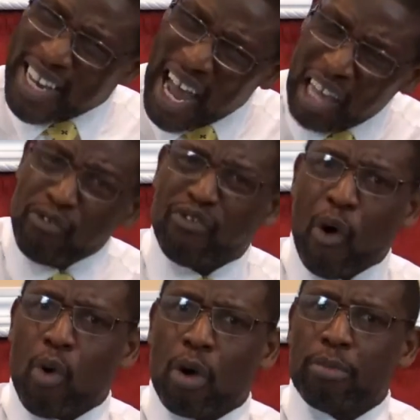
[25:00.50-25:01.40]

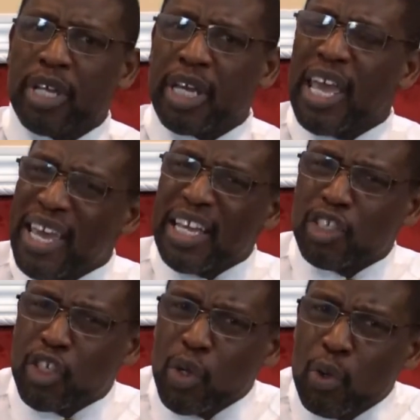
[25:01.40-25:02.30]
conformed
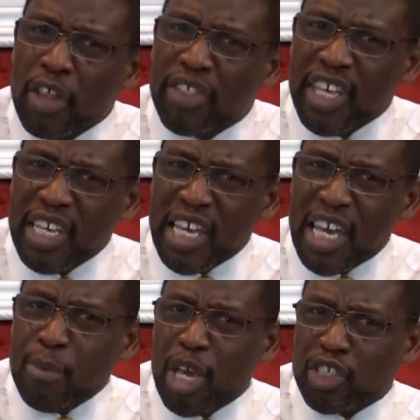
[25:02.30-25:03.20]
into the
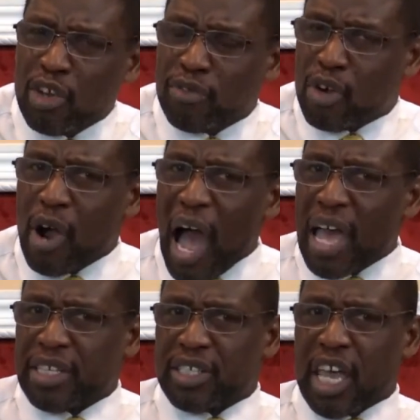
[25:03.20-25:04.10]
image of
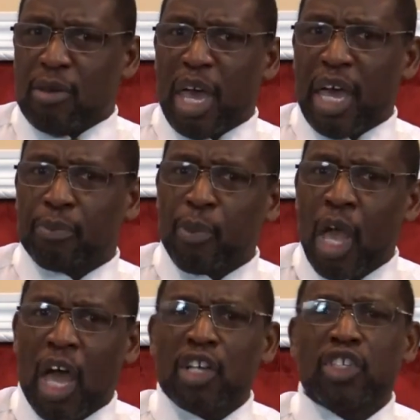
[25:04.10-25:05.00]
Christ. Amen.
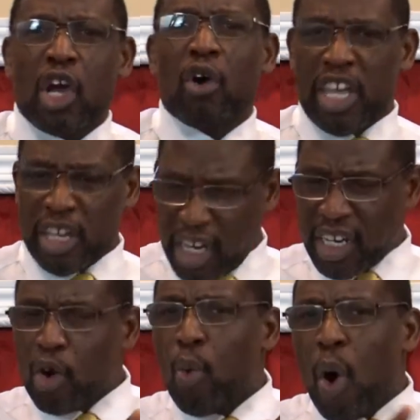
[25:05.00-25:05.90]
And so in
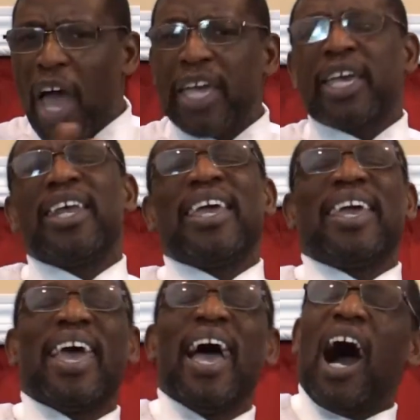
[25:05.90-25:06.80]
an
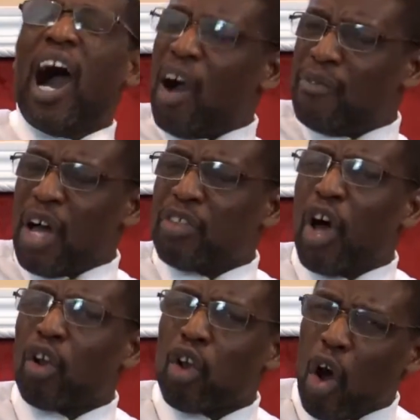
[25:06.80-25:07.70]
awakening of
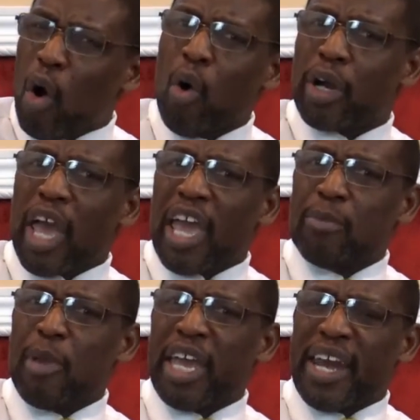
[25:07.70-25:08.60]
the Lord,
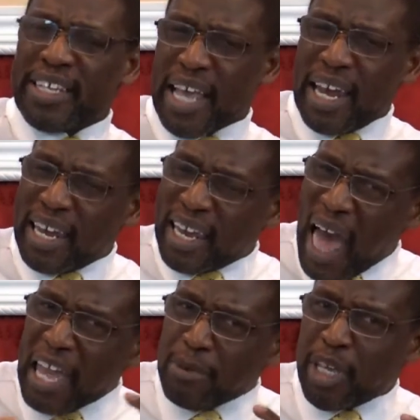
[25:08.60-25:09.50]
amen, as
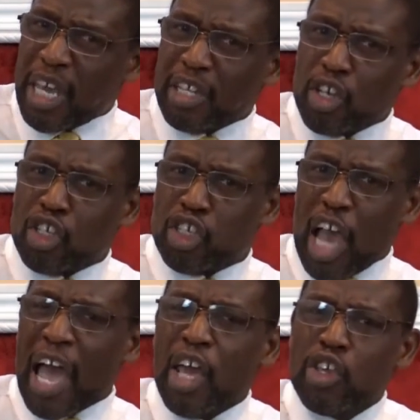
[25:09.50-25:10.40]
light begin to
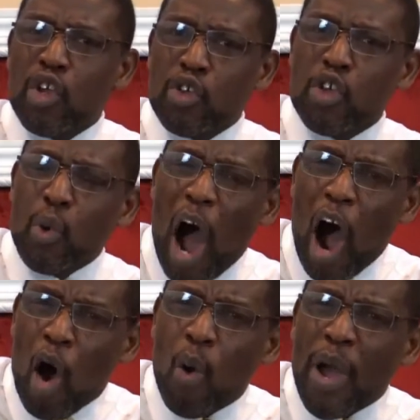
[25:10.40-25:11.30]
shine, you, you
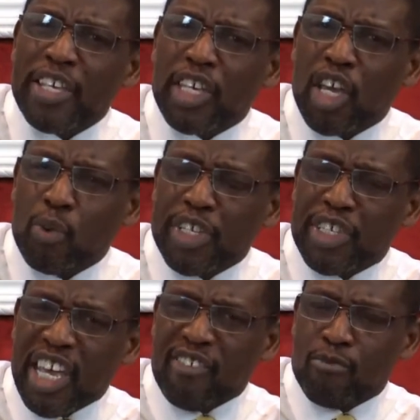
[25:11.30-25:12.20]
always can
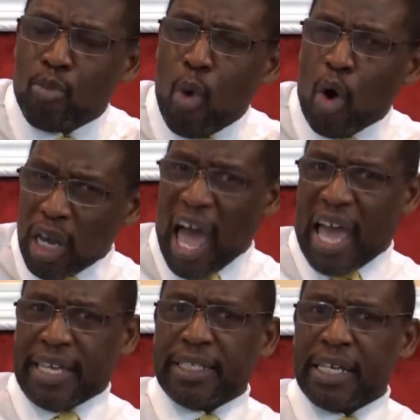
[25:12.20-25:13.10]
receive more
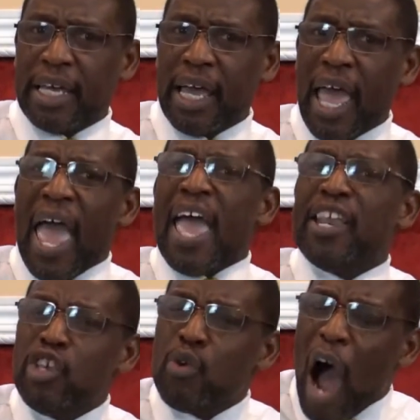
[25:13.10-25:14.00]
light.
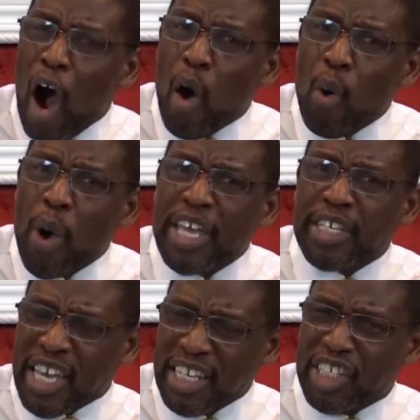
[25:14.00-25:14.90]
And you
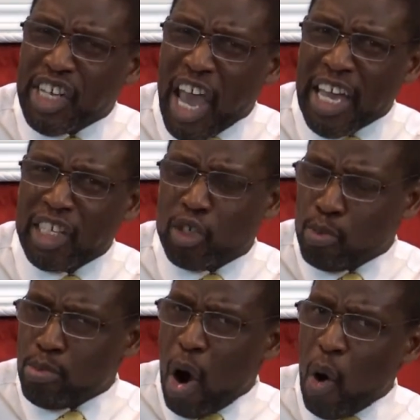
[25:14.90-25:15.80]
always can change
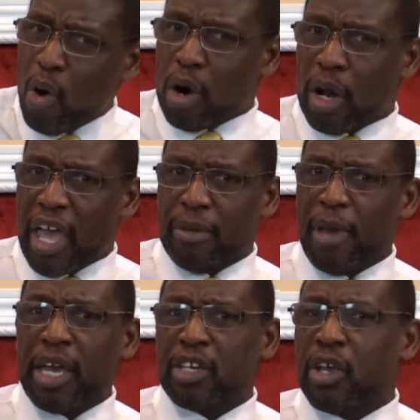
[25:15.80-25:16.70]
more.
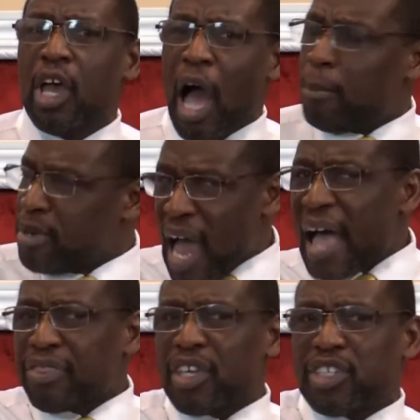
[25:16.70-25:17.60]
Amen. You, I'm
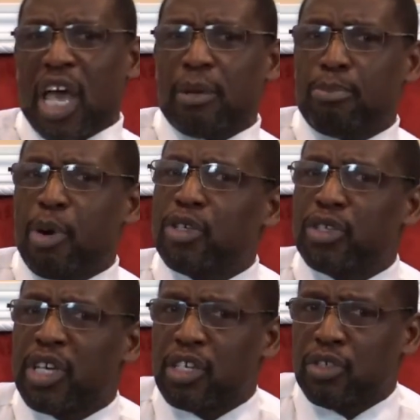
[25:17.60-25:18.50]
not the same
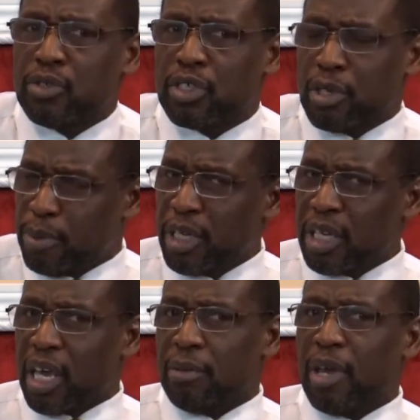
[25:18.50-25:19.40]
person I used to
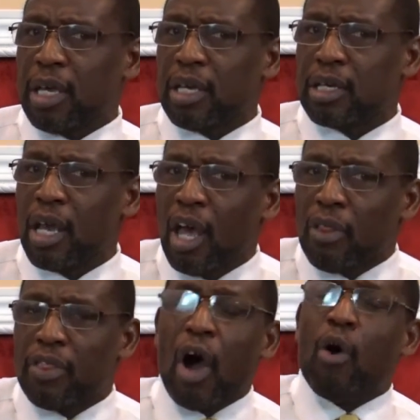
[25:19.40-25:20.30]
be. Amen.
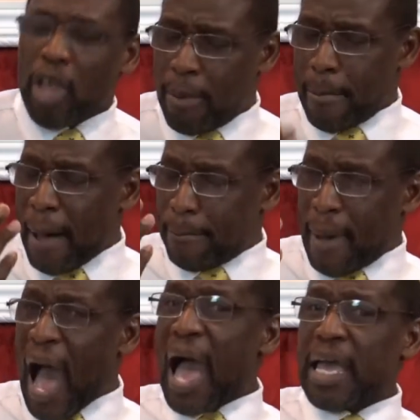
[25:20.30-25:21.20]
Though in my
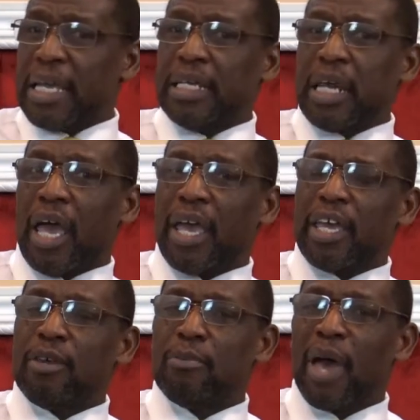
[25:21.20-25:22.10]
mind,
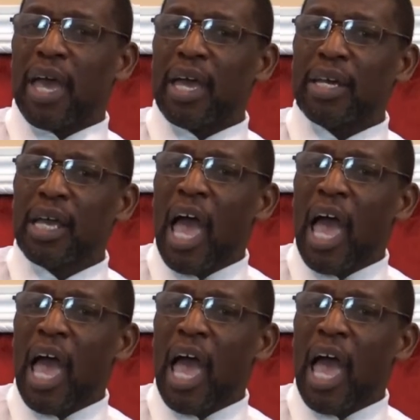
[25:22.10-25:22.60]
amen,